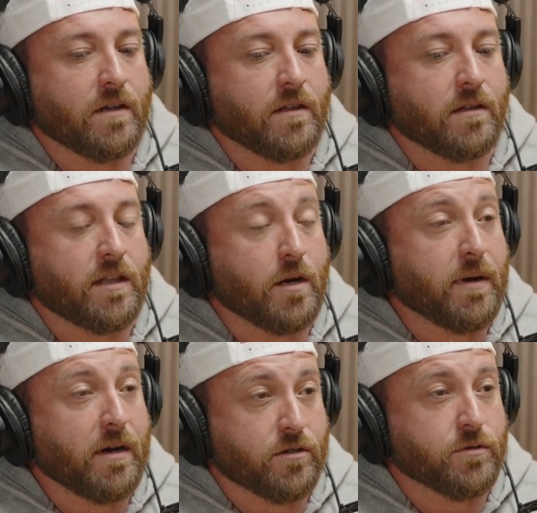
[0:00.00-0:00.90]
their
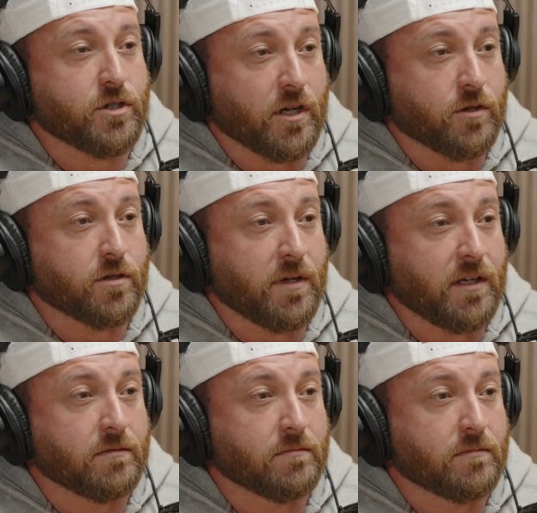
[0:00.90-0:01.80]
parents reached out to
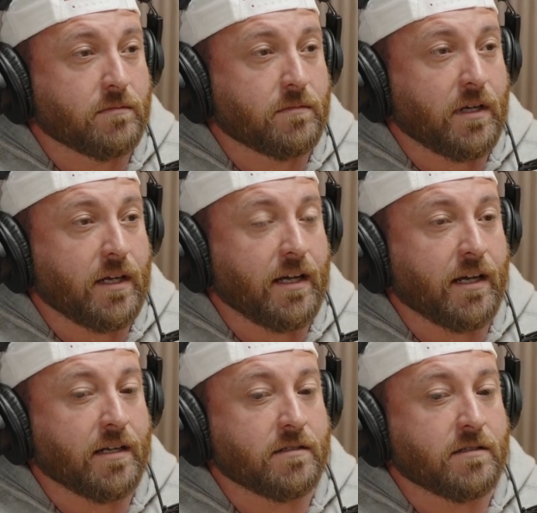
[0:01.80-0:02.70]
me,
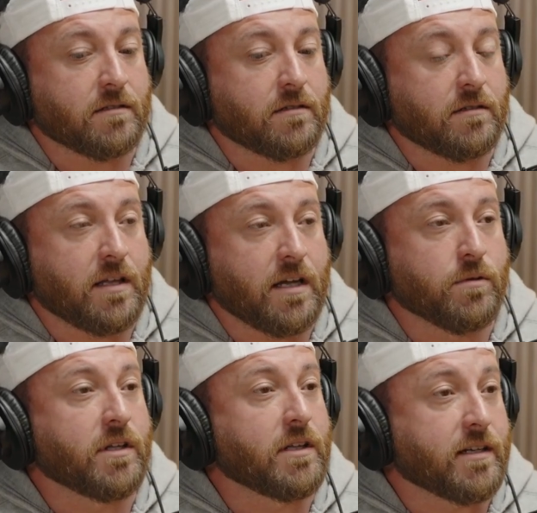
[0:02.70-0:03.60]
and they
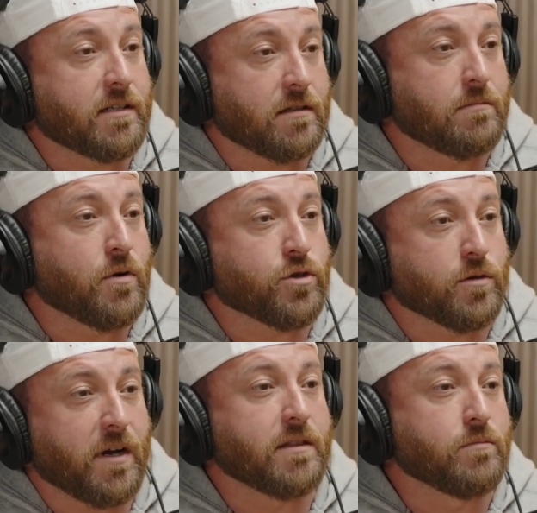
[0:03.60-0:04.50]
really liked the
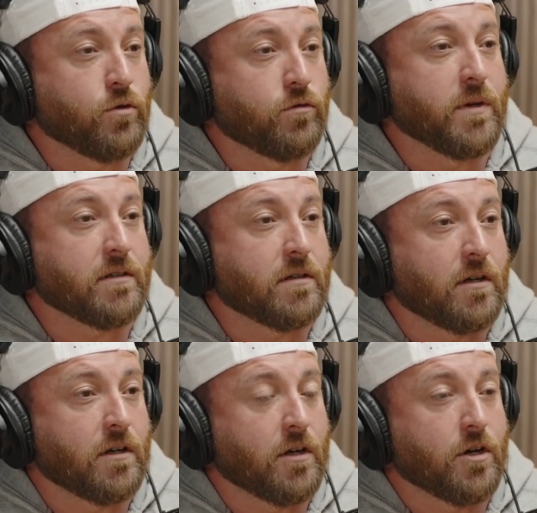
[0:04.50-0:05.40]
motion behind the movement.
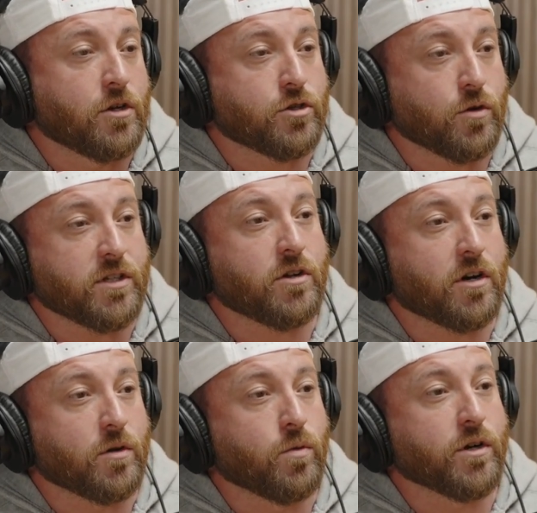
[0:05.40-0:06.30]
So I
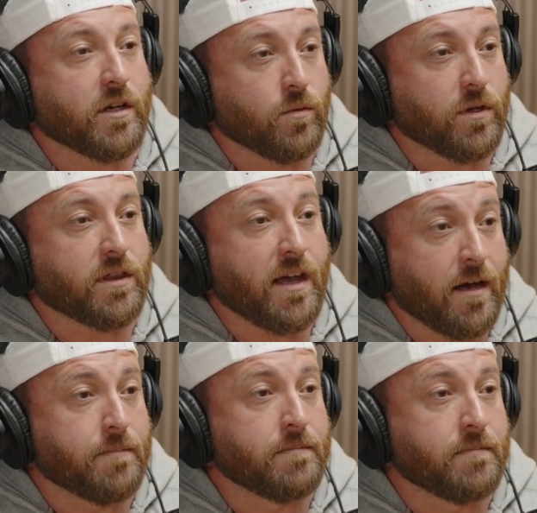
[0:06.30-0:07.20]
started working with
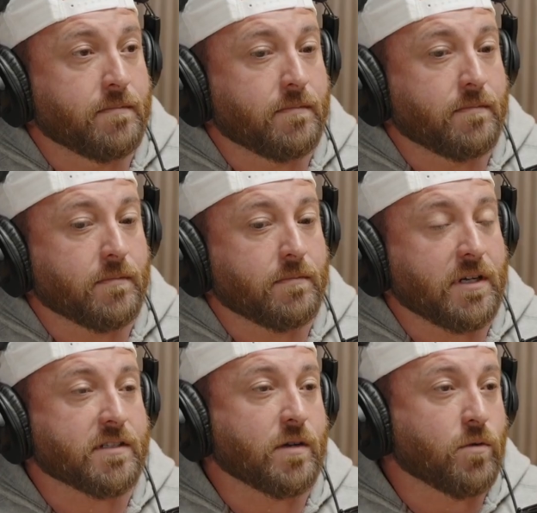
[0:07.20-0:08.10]
them
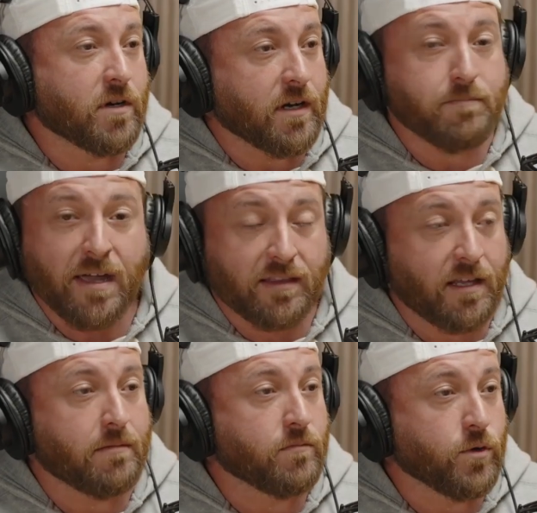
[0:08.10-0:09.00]
because I met
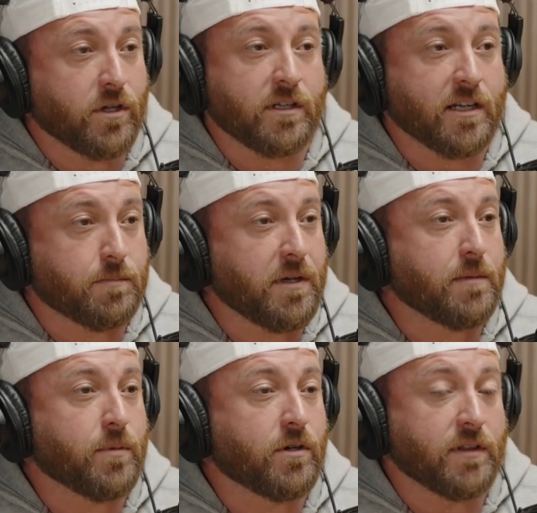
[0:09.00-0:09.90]
them, really nice
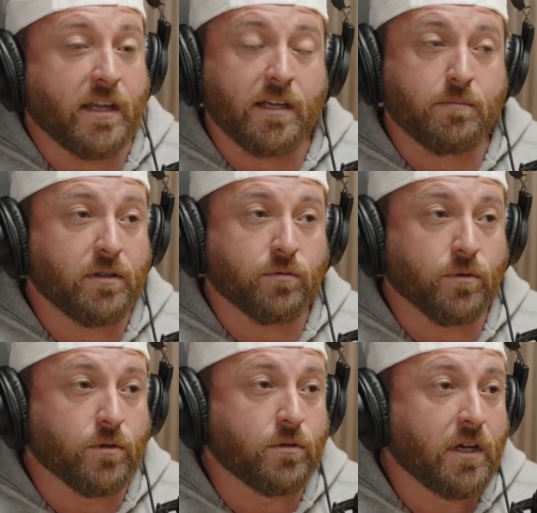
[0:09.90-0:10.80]
people, and they had been
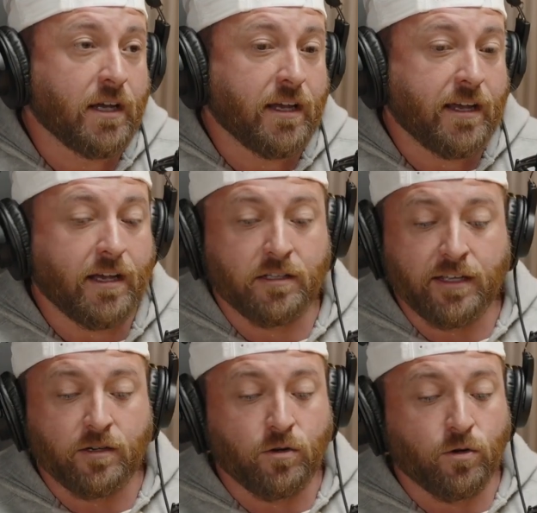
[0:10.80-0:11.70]
through hell in
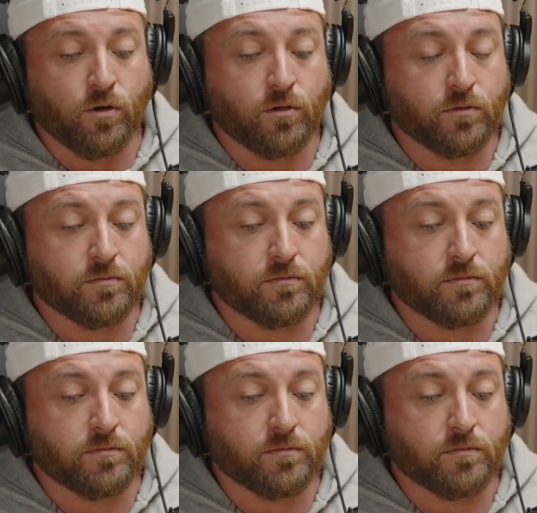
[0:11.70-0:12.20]
that whole